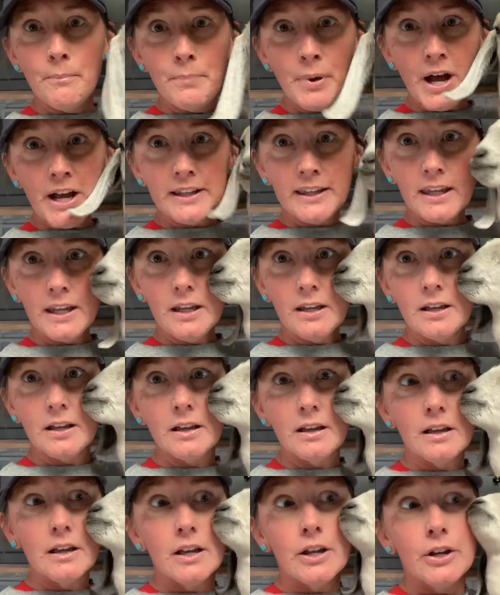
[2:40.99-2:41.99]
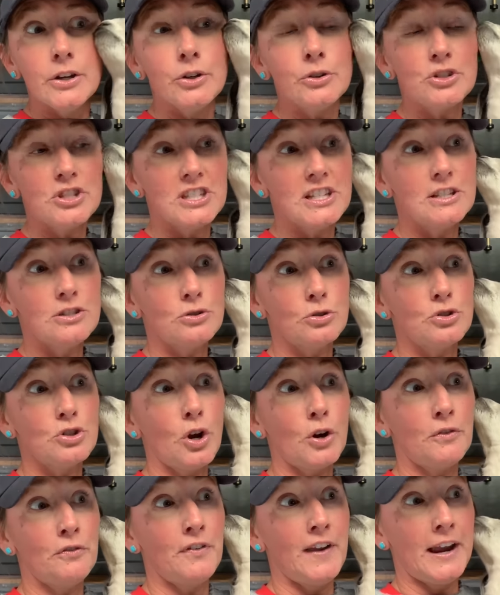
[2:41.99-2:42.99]
Bucky, your sisters
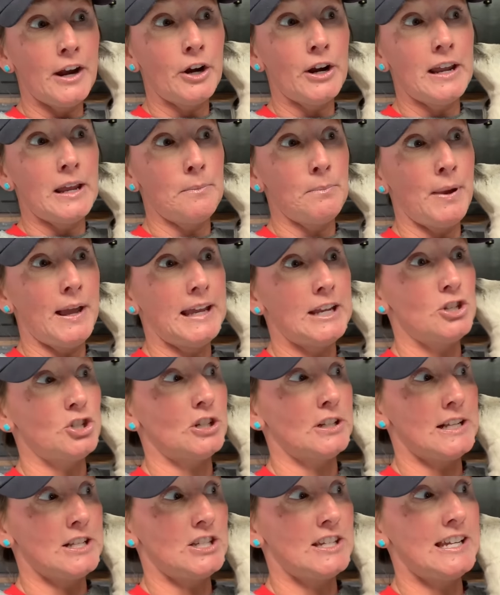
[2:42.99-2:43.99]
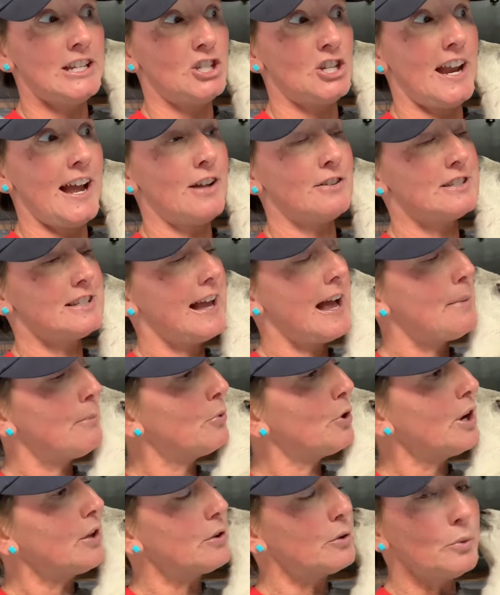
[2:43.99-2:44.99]
are very impatient. Let's get you outside,
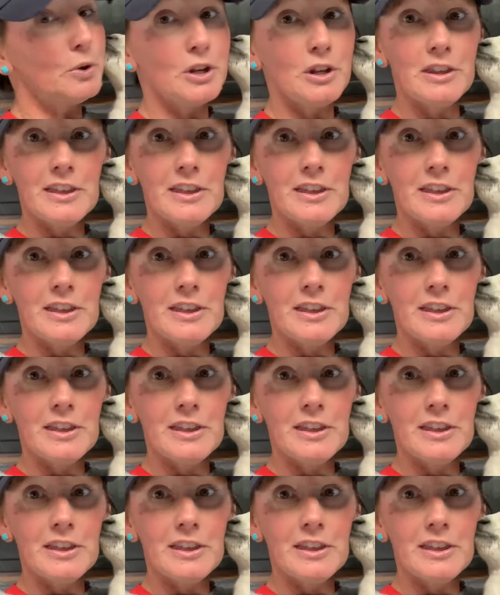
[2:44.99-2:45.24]
brother. What do you